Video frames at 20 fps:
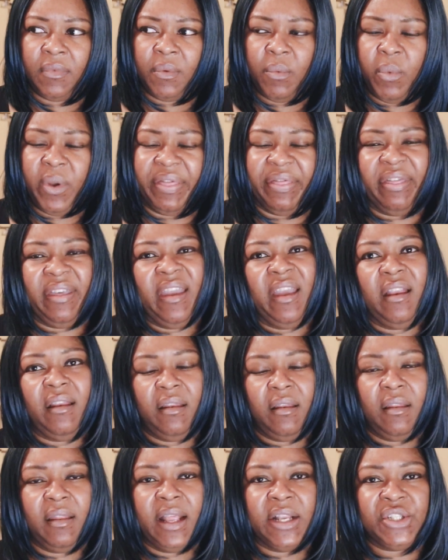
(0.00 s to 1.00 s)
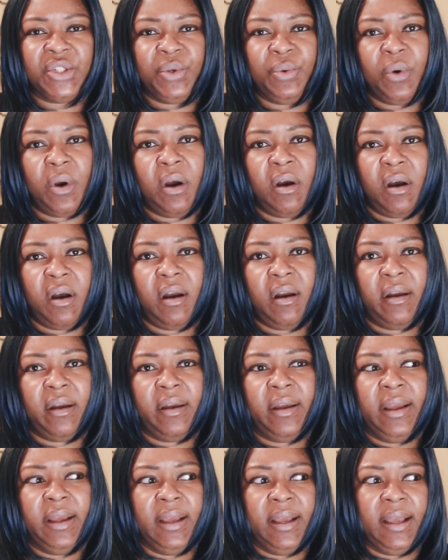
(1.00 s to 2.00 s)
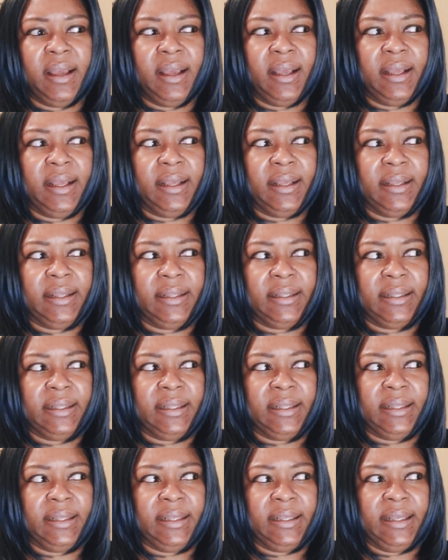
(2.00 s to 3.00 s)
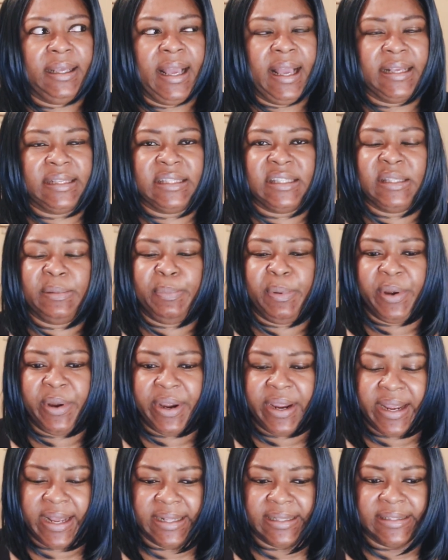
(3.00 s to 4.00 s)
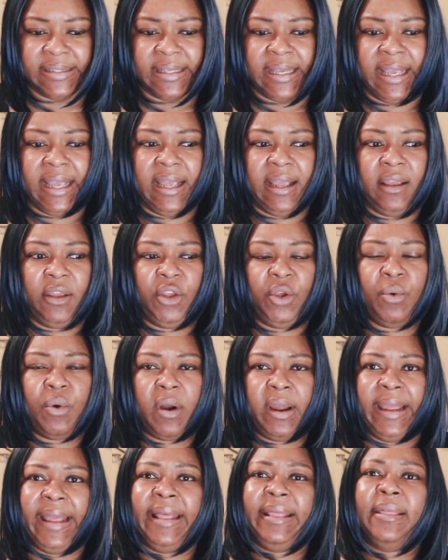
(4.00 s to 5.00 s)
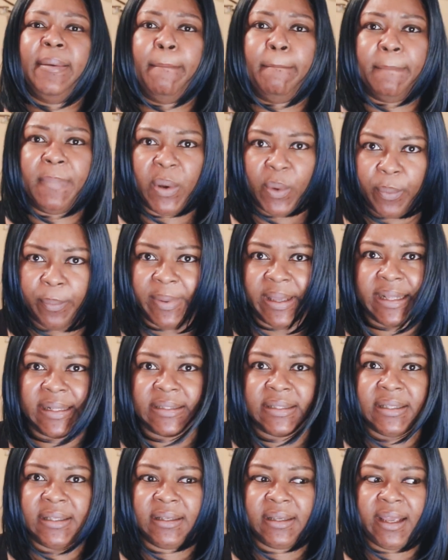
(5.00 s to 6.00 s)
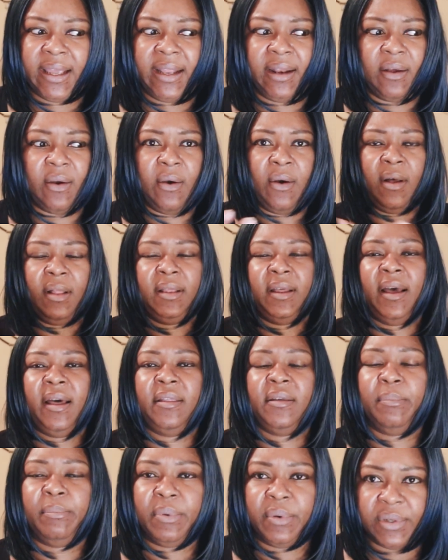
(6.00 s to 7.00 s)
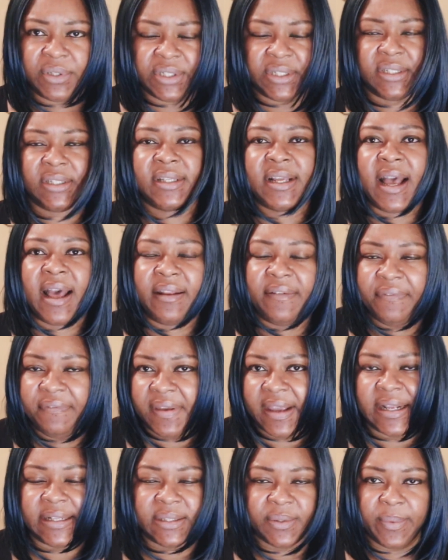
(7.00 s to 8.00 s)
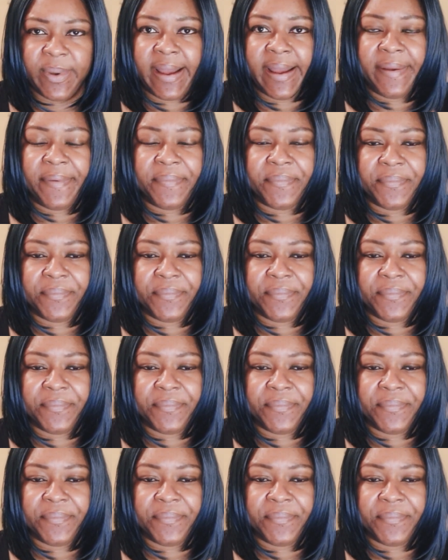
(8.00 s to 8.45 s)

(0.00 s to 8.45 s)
within, that you are experiencing, you are in the moment, and all the other bullshit just kind of fades away.